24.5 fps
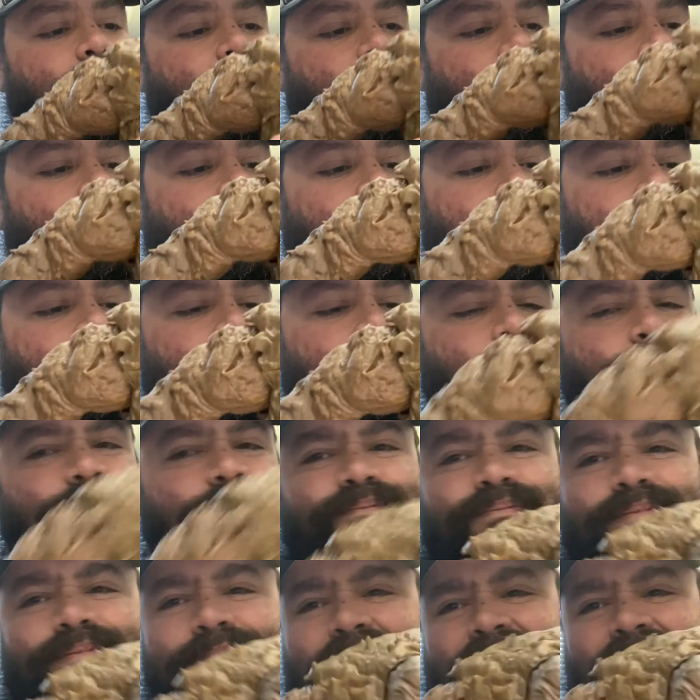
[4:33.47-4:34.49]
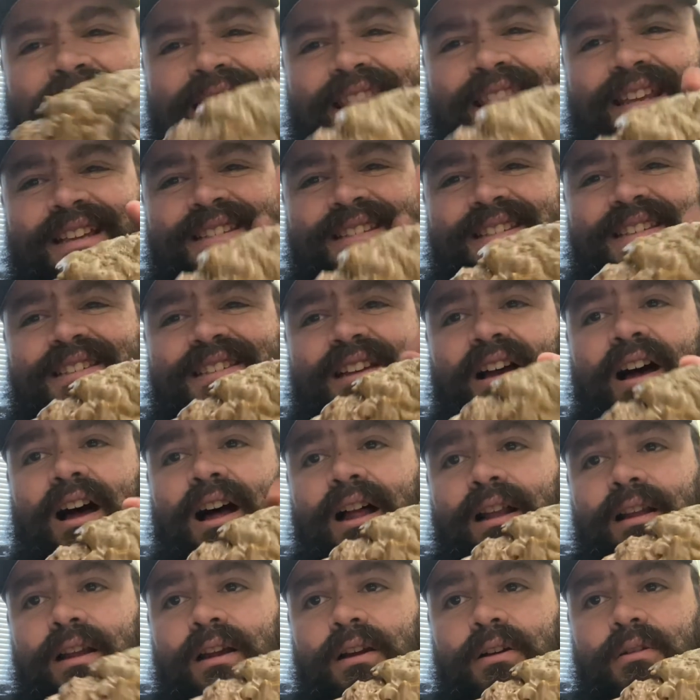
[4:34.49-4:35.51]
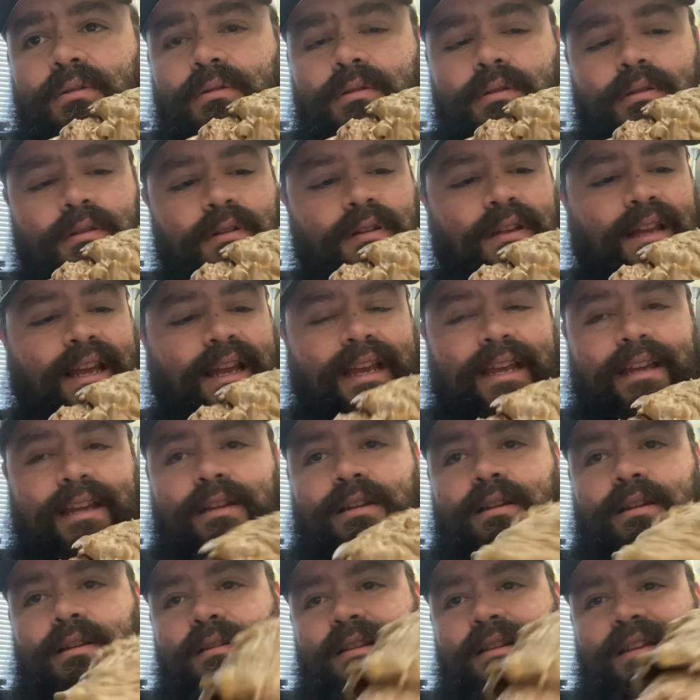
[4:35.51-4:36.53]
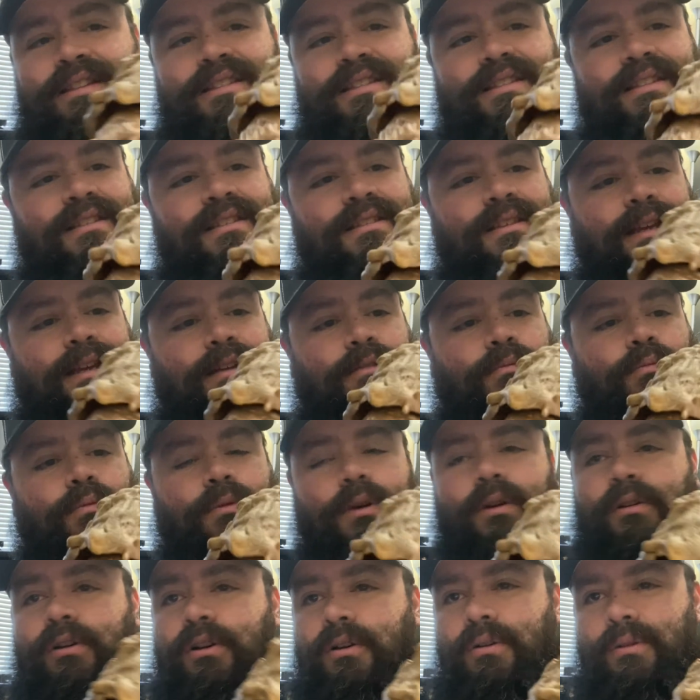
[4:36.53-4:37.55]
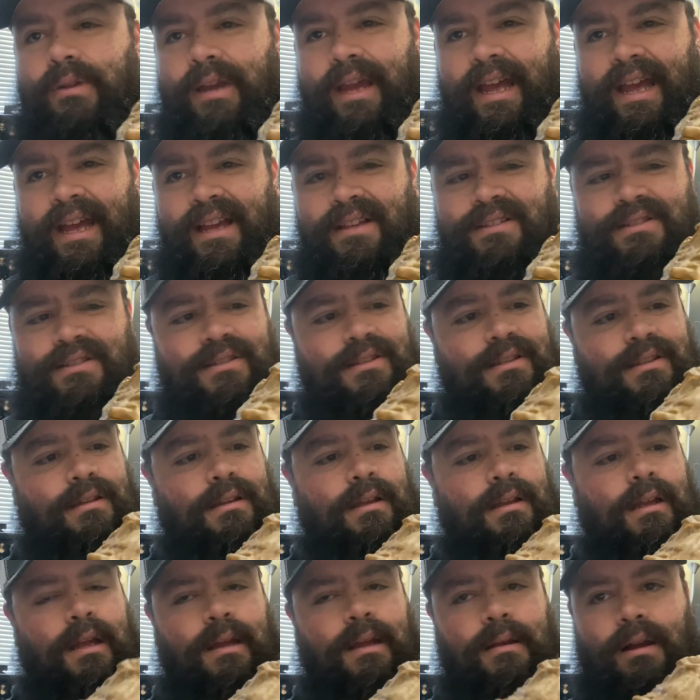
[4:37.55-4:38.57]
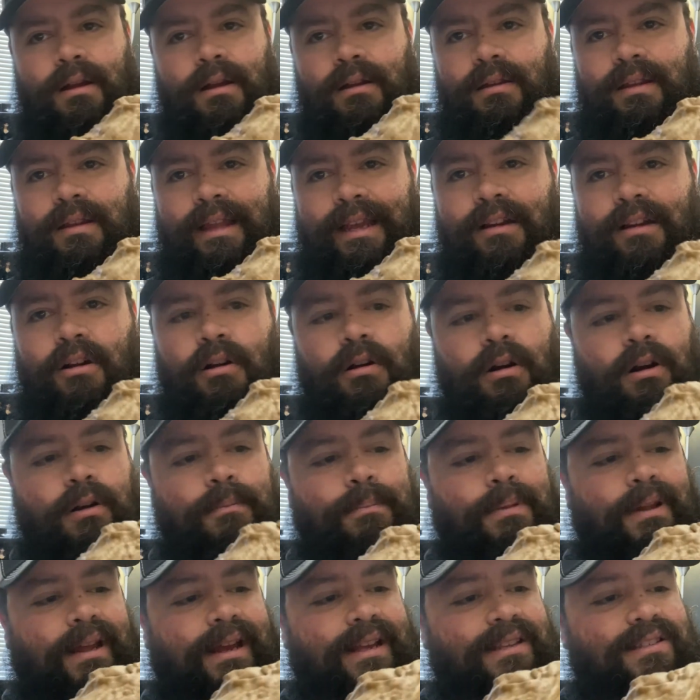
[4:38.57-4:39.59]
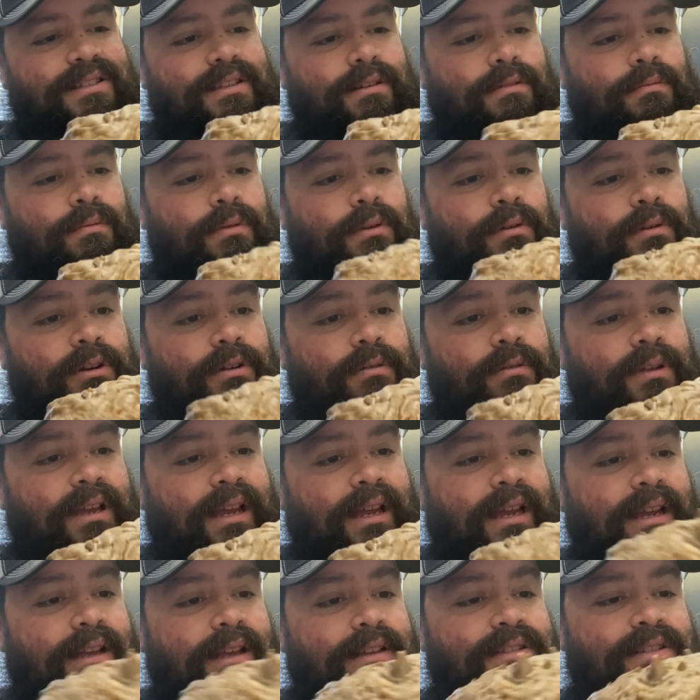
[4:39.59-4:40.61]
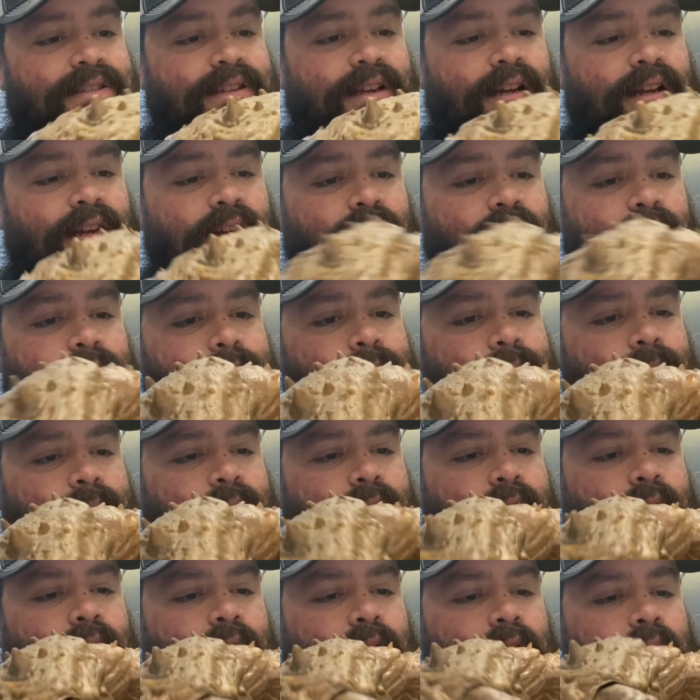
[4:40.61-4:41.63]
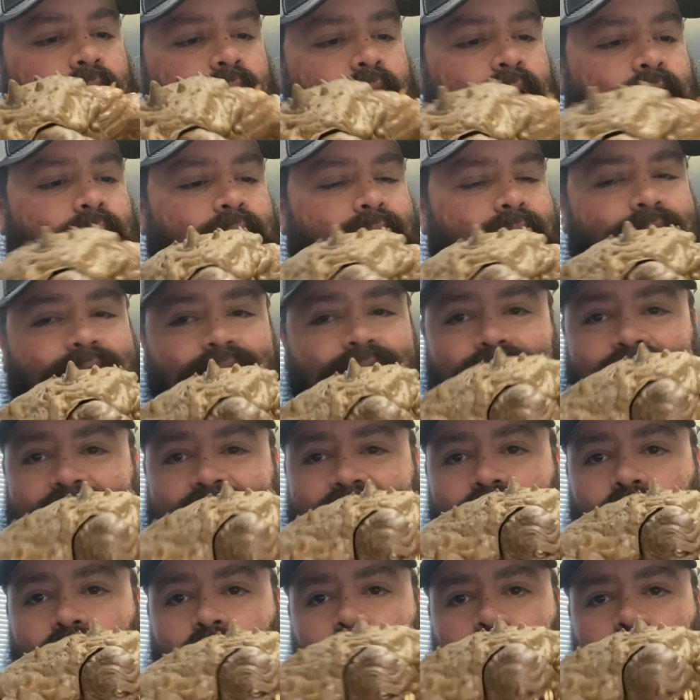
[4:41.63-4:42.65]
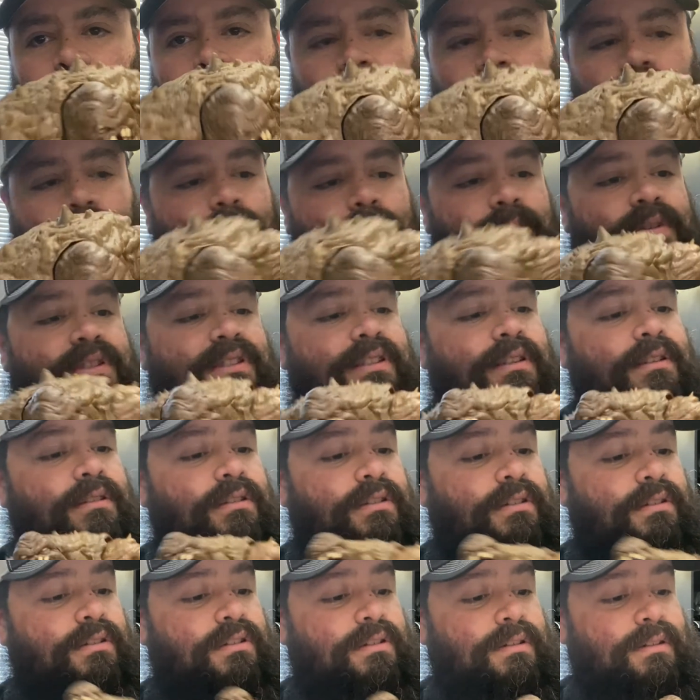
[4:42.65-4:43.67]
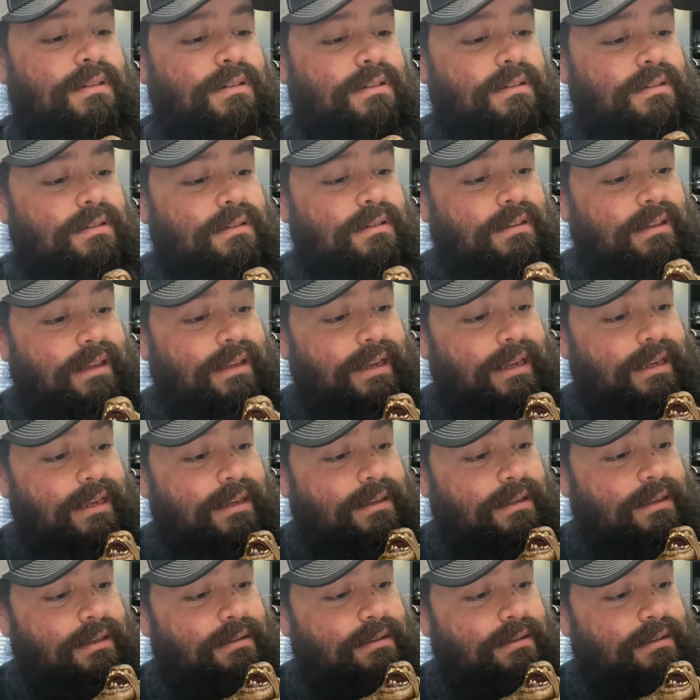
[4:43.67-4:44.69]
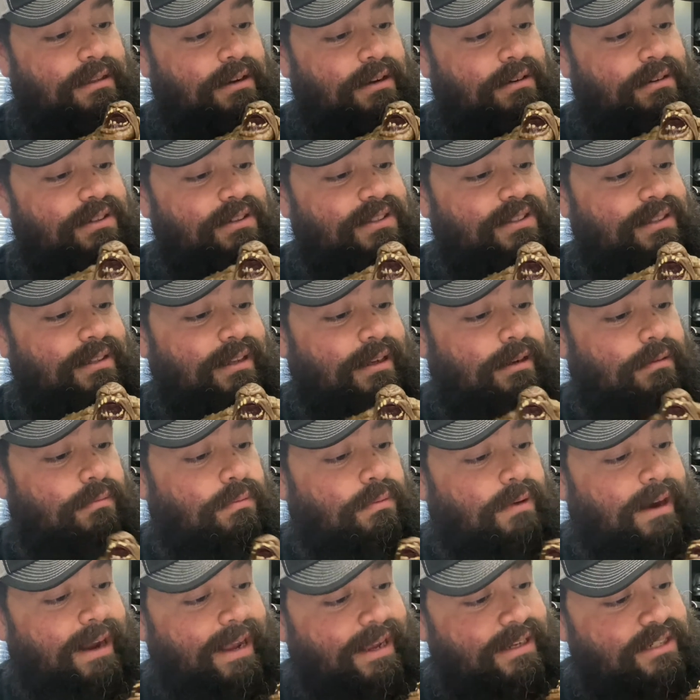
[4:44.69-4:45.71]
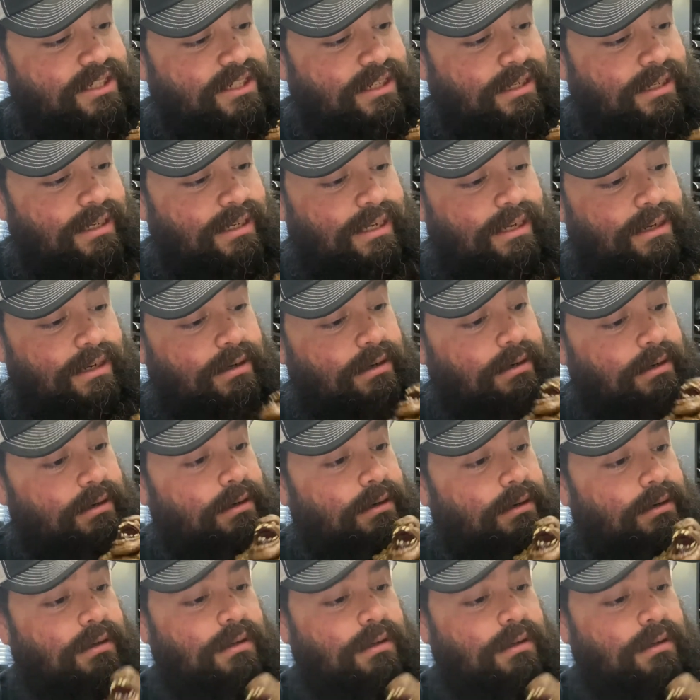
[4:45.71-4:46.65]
And this is hollow. Like, this is like rotocast, like hard plastic rotocast. The arms, like, there's a ratchet here